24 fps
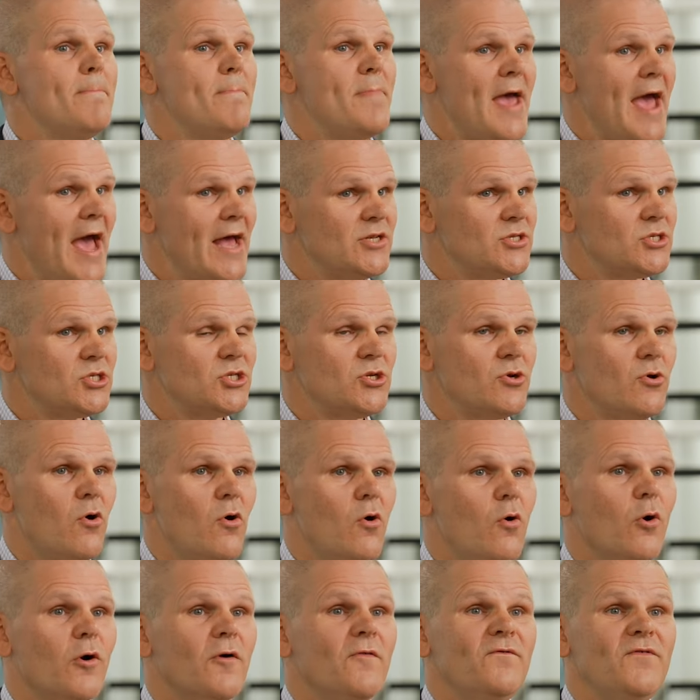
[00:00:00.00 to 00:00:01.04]
pets,
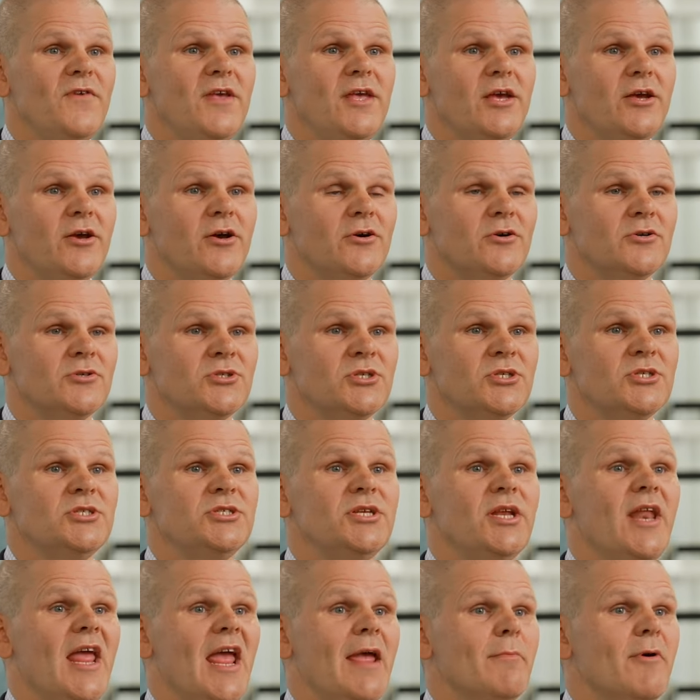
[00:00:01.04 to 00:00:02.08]
or vehicles,
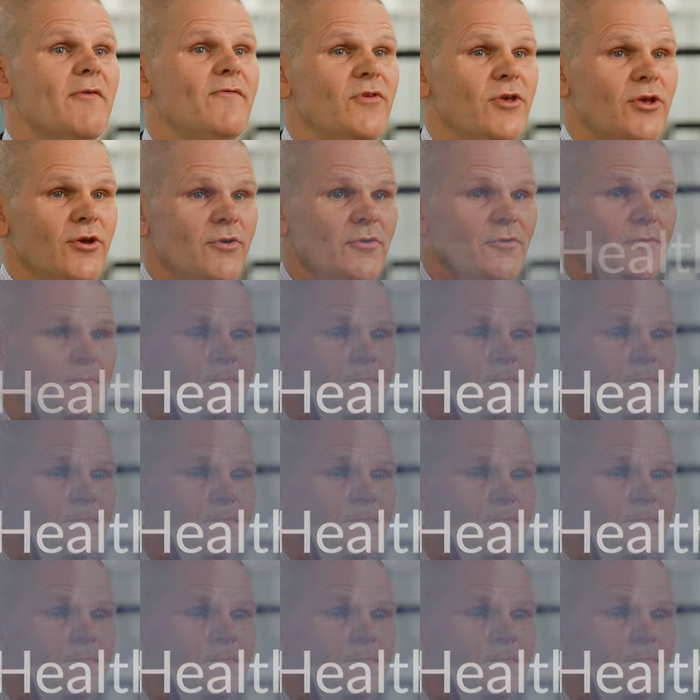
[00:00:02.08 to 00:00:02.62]
to name a few.